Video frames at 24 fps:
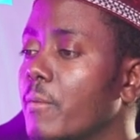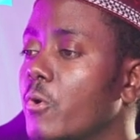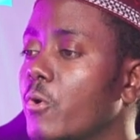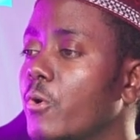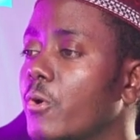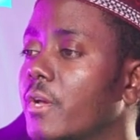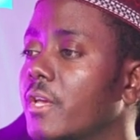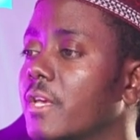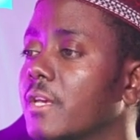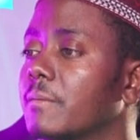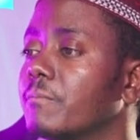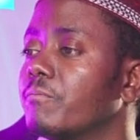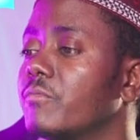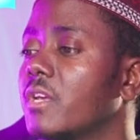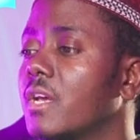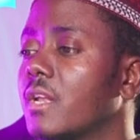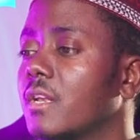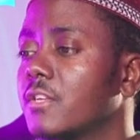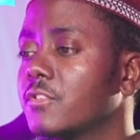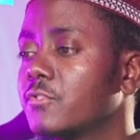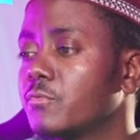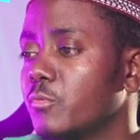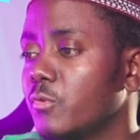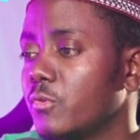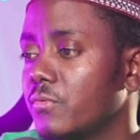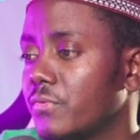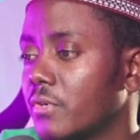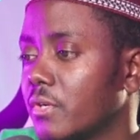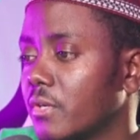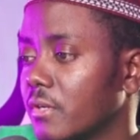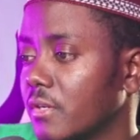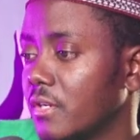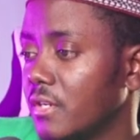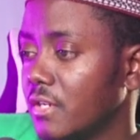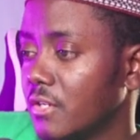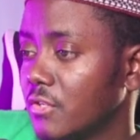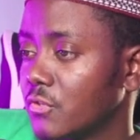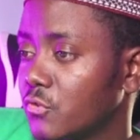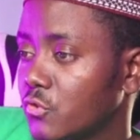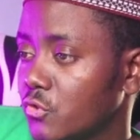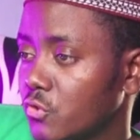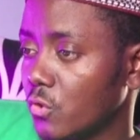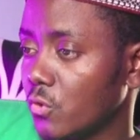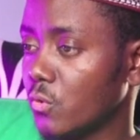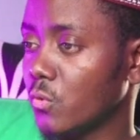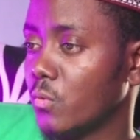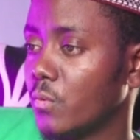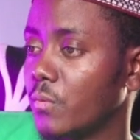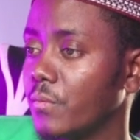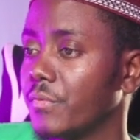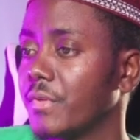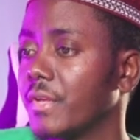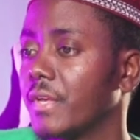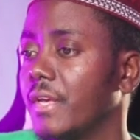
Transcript: Okay, let's move on. So